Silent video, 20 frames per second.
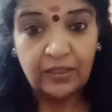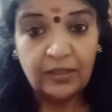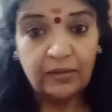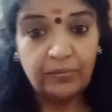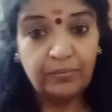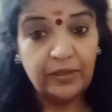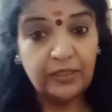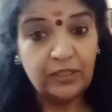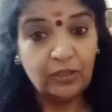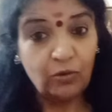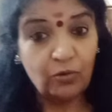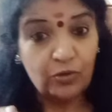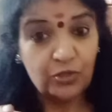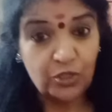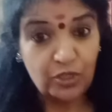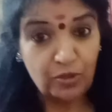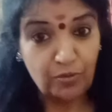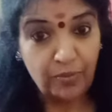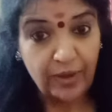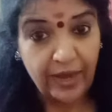But the
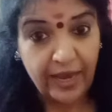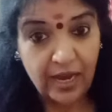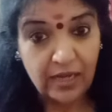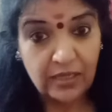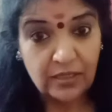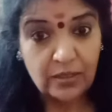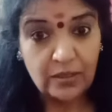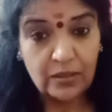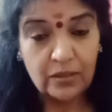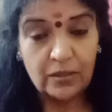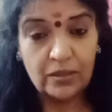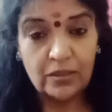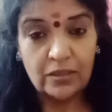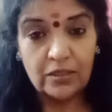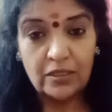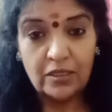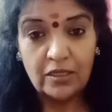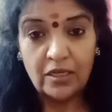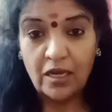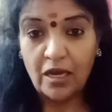question may ask
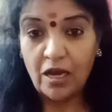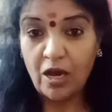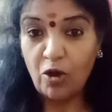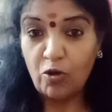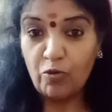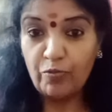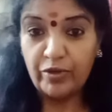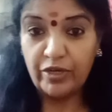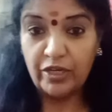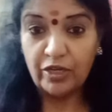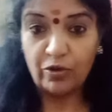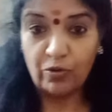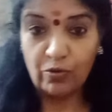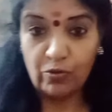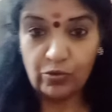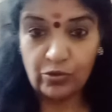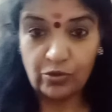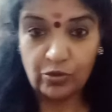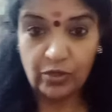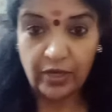how many
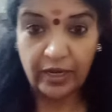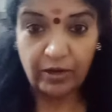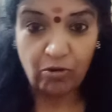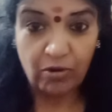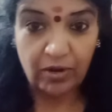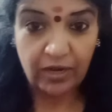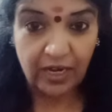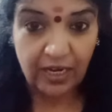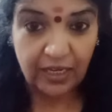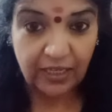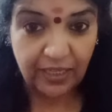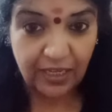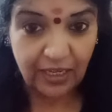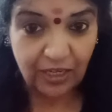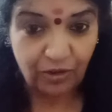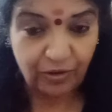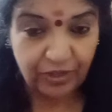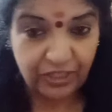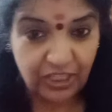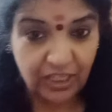roots a quadratic
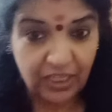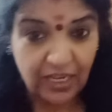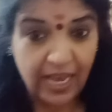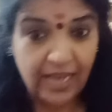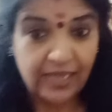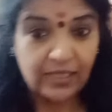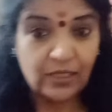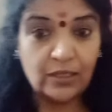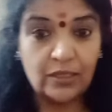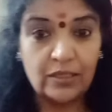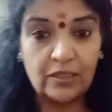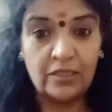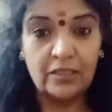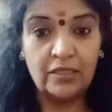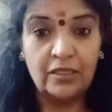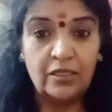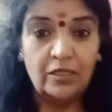equation has.